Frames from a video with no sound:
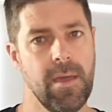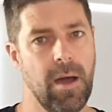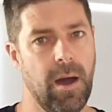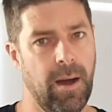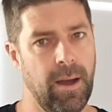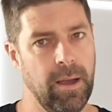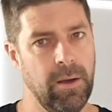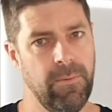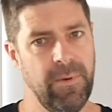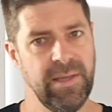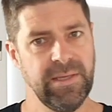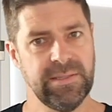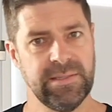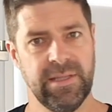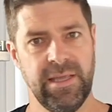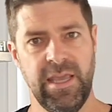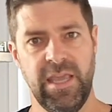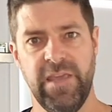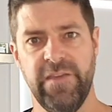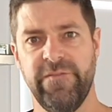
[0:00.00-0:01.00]
I always
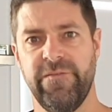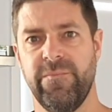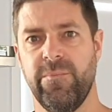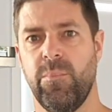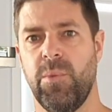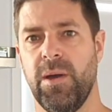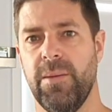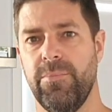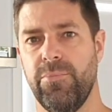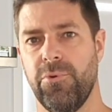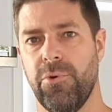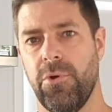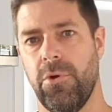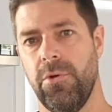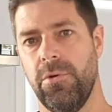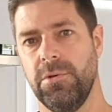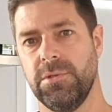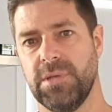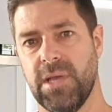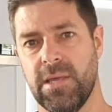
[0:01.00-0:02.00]
leave my
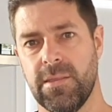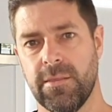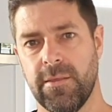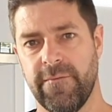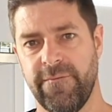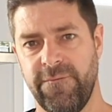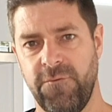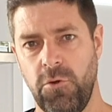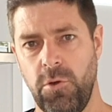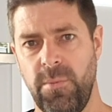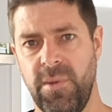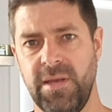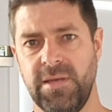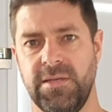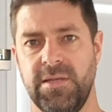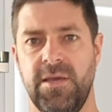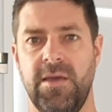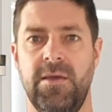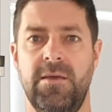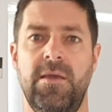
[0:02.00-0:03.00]
brews in the
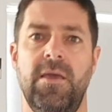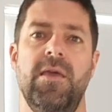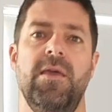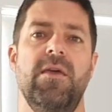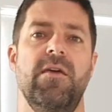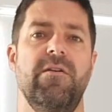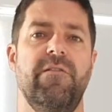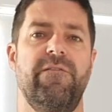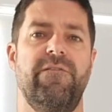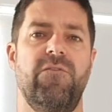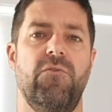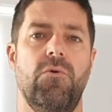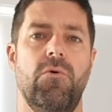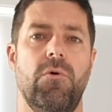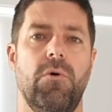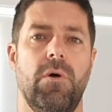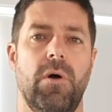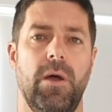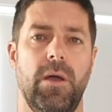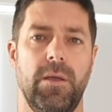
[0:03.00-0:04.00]
fermenter
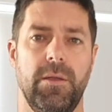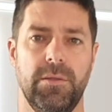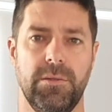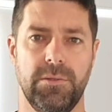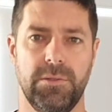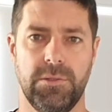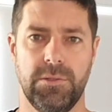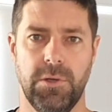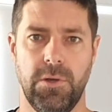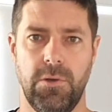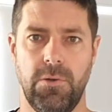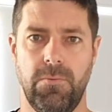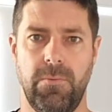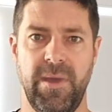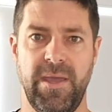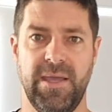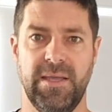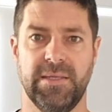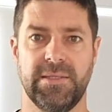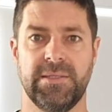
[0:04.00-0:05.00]
for 2
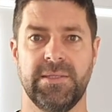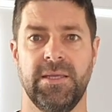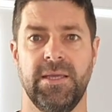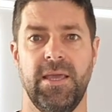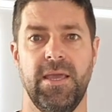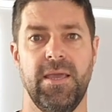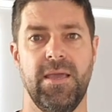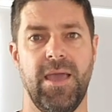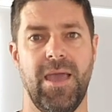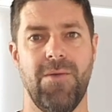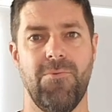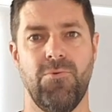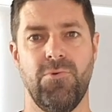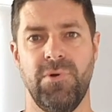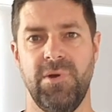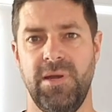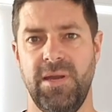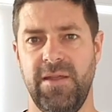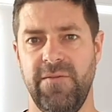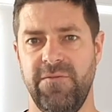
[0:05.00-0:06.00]
weeks. It will
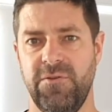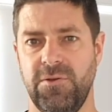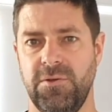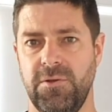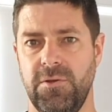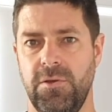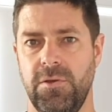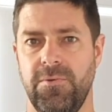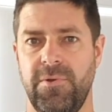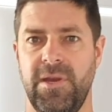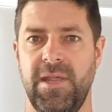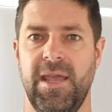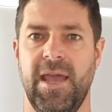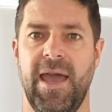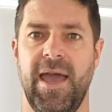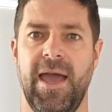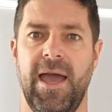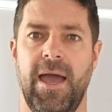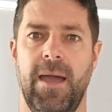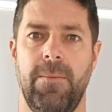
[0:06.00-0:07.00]
never do you any
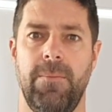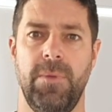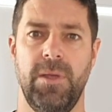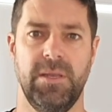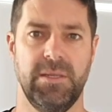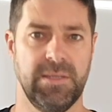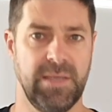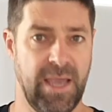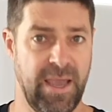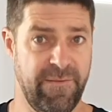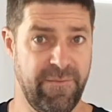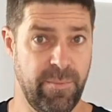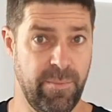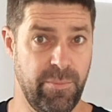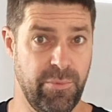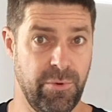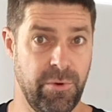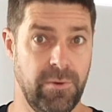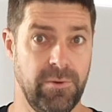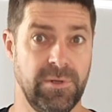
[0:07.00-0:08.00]
harm to have a
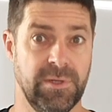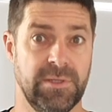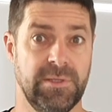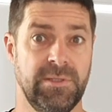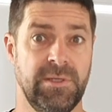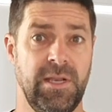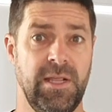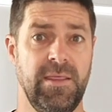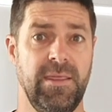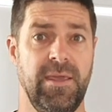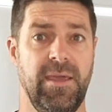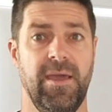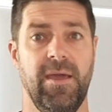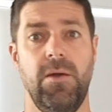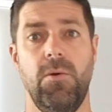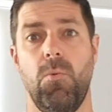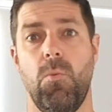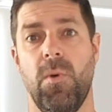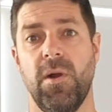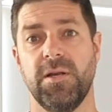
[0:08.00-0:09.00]
brew just sitting
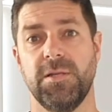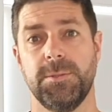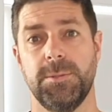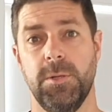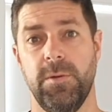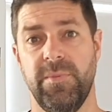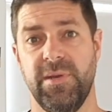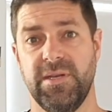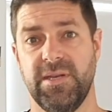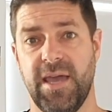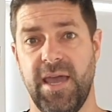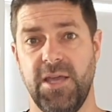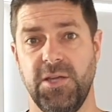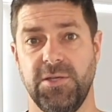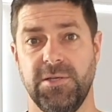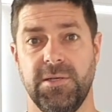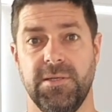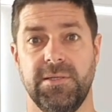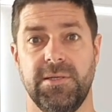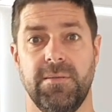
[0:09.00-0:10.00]
there once
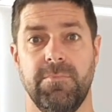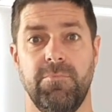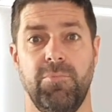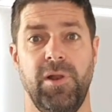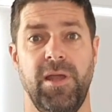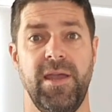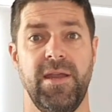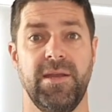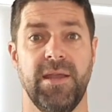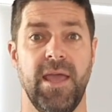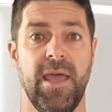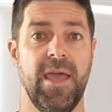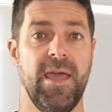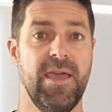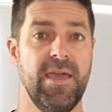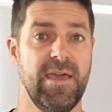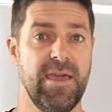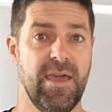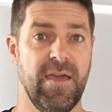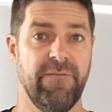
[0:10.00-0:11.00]
fermentation is complete.
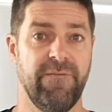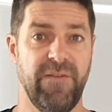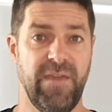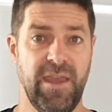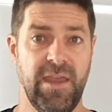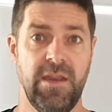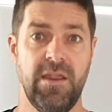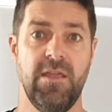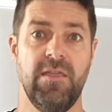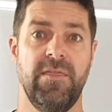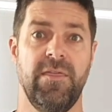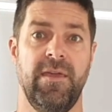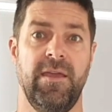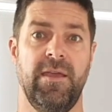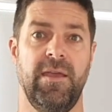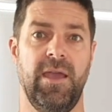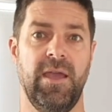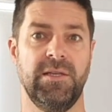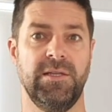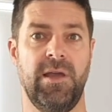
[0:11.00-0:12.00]
If
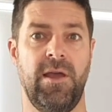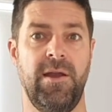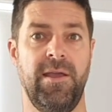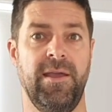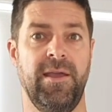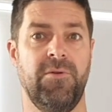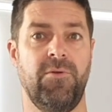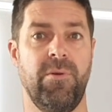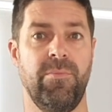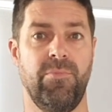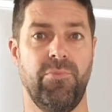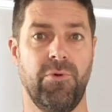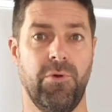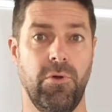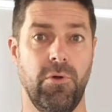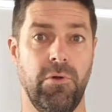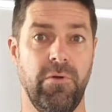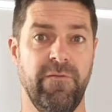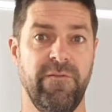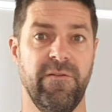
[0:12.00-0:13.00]
anything, it's only going to
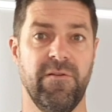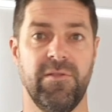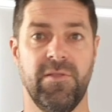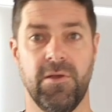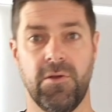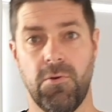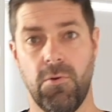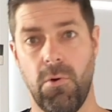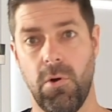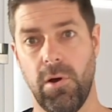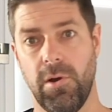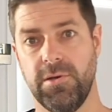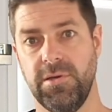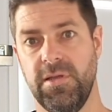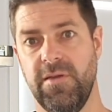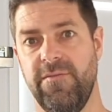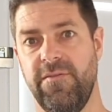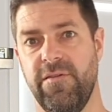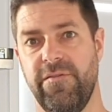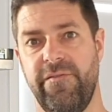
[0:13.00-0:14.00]
improve the quality
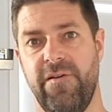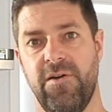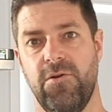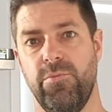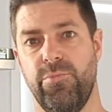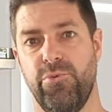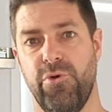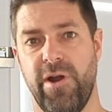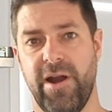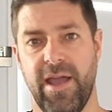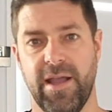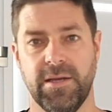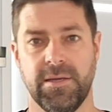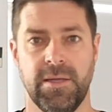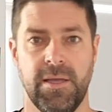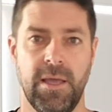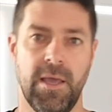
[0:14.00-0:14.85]
of your final product.